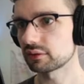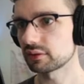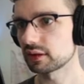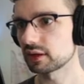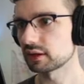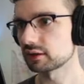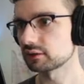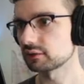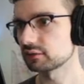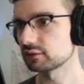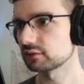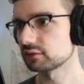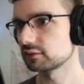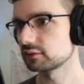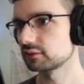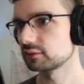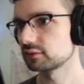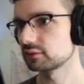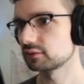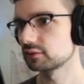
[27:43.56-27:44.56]
thanks.
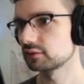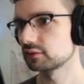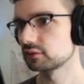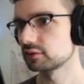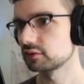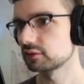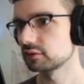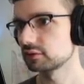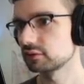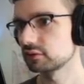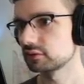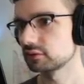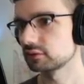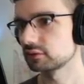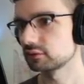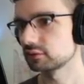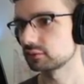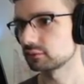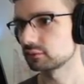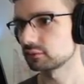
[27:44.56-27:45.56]

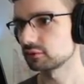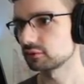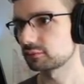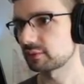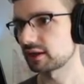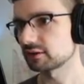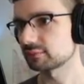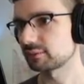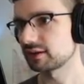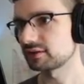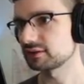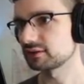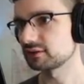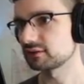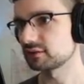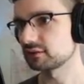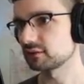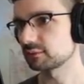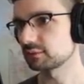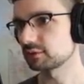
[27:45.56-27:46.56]
Respect my
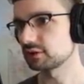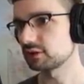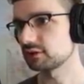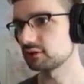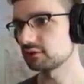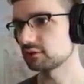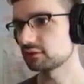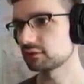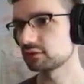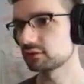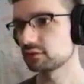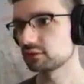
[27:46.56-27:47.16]
distance, please.